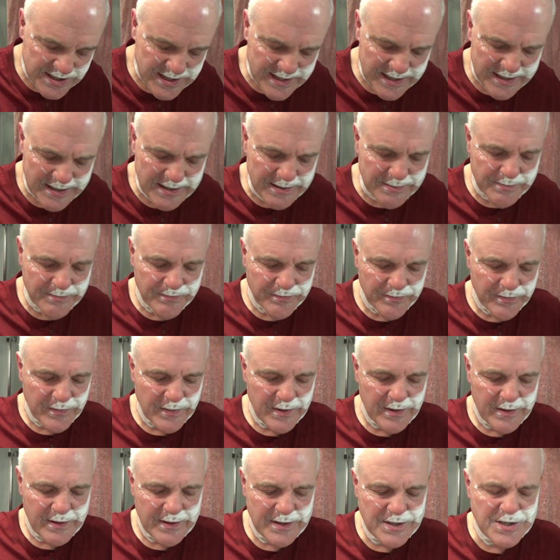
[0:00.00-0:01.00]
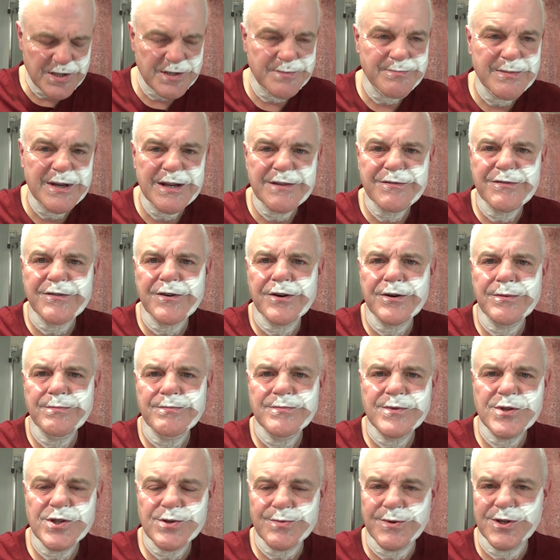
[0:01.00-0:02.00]
is made for
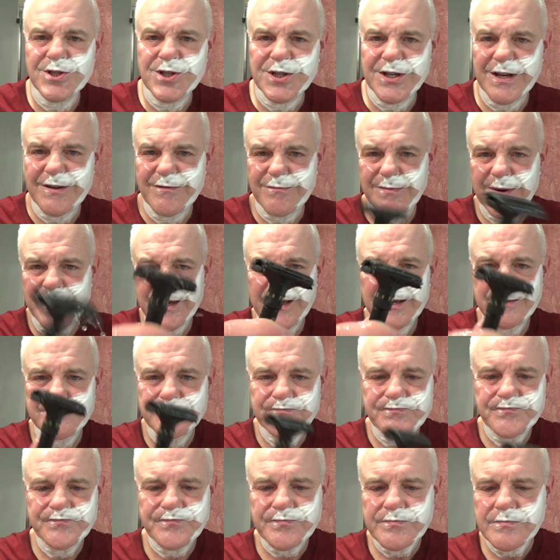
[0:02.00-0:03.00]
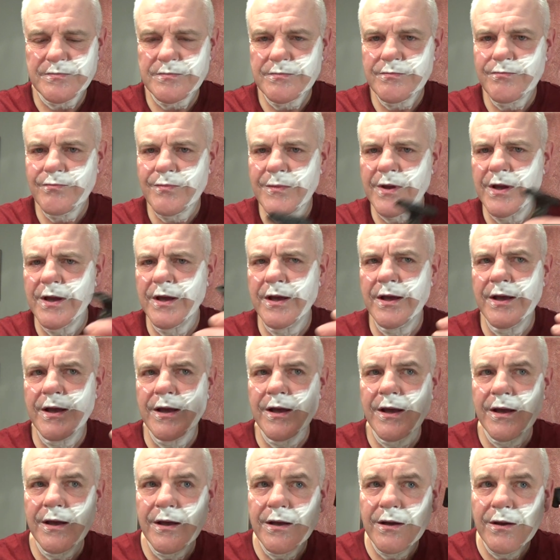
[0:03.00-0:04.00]
Swiss Shave by
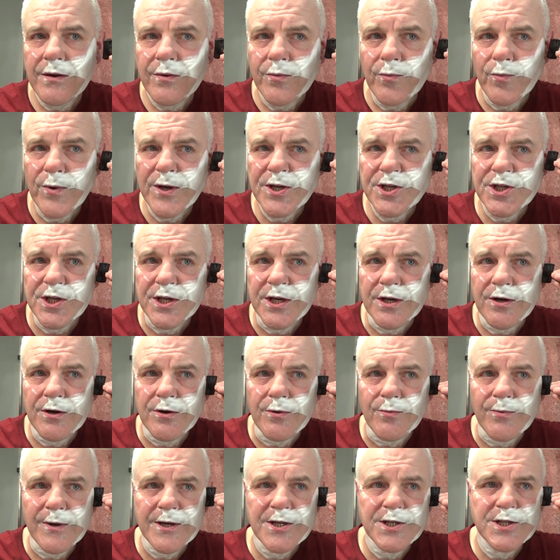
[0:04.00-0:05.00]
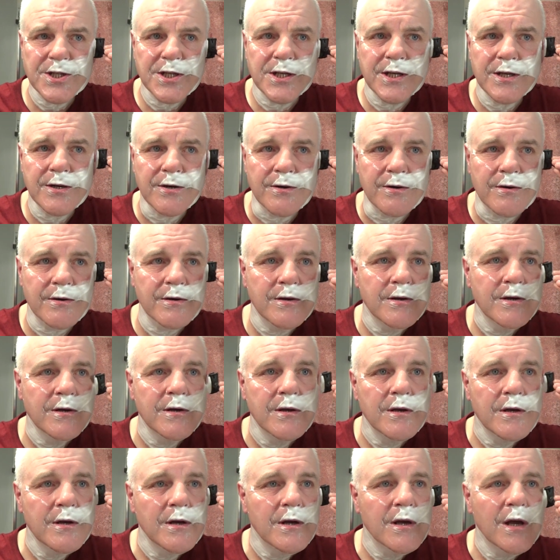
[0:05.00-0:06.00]
Weishi or Weishi or
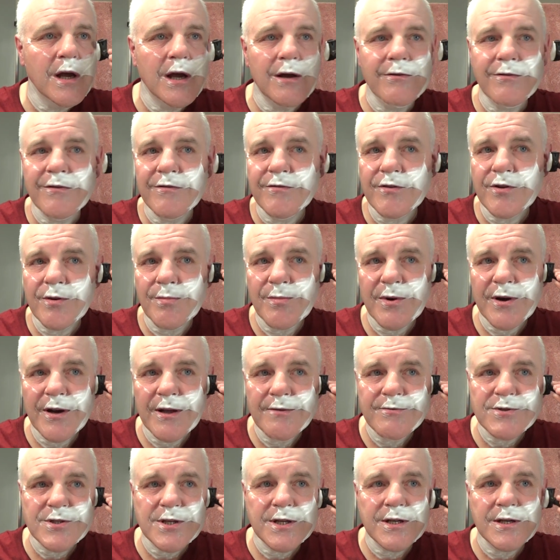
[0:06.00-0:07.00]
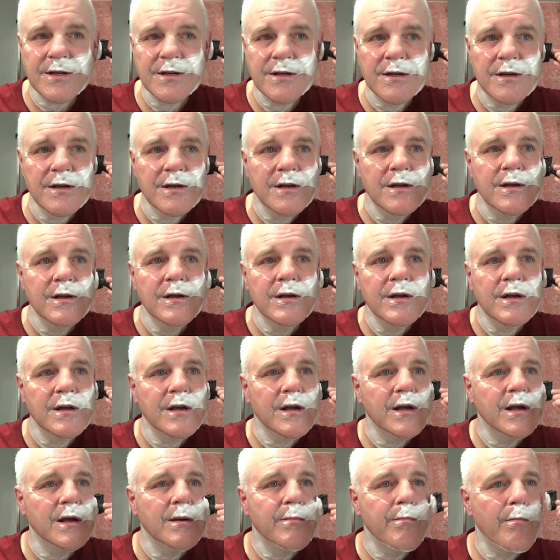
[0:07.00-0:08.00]
however you pronounce it.
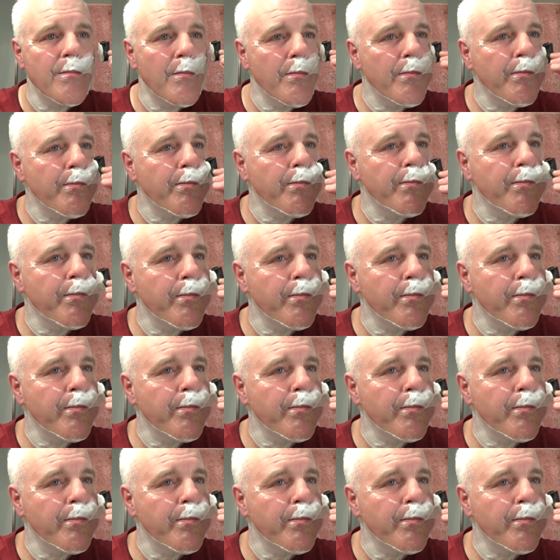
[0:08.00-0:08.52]
And